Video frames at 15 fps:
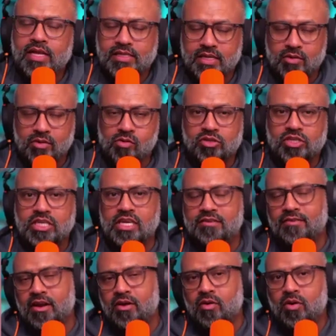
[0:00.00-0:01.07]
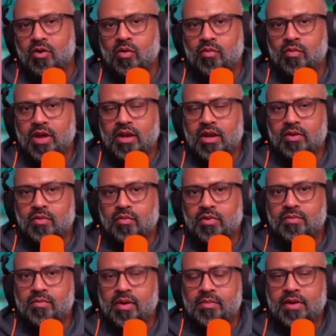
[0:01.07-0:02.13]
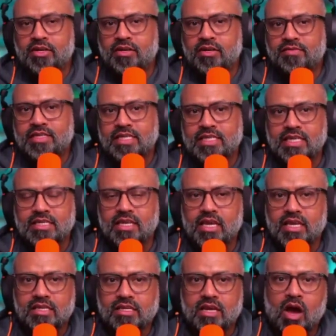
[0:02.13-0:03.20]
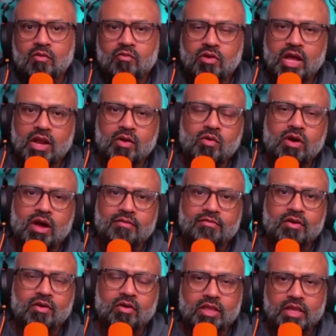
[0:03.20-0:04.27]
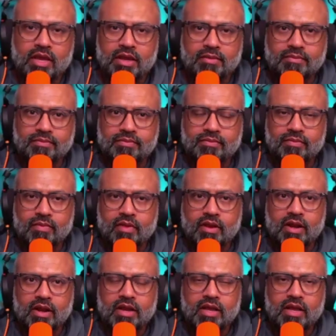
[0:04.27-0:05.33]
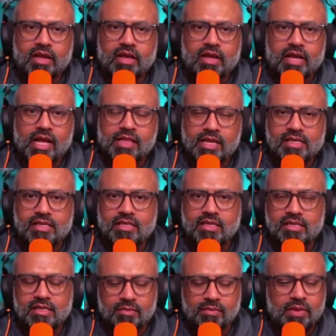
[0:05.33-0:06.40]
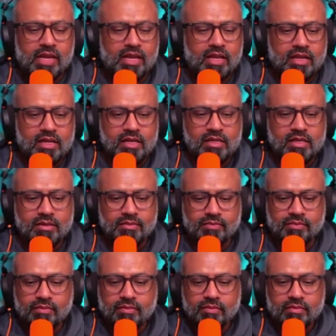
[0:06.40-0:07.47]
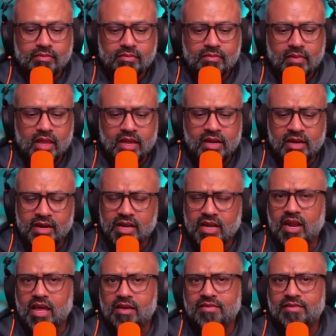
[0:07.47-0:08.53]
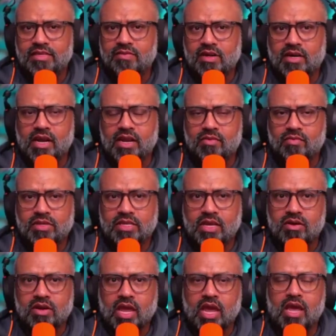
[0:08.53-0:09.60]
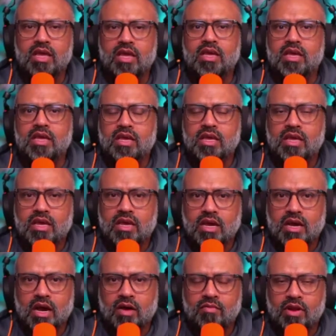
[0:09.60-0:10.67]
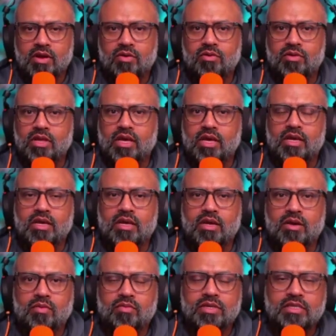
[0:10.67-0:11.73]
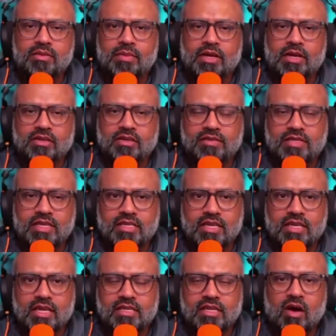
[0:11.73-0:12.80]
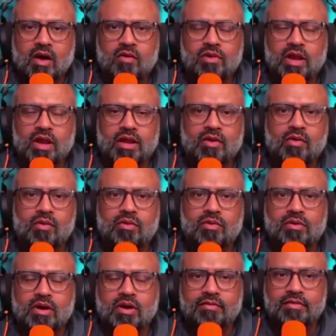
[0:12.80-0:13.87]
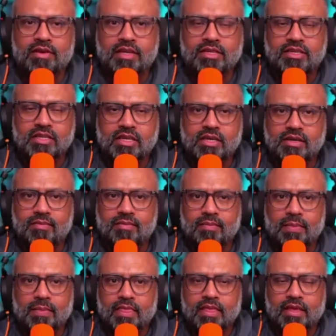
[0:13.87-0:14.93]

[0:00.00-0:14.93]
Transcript: as a coachee, if I don't know what my measure of success is, how would I know I have got there, right? And this doesn't mean is in real life as well, right? We say, okay, I'm going to go there. What's the measure of success? How will I know I've reached there?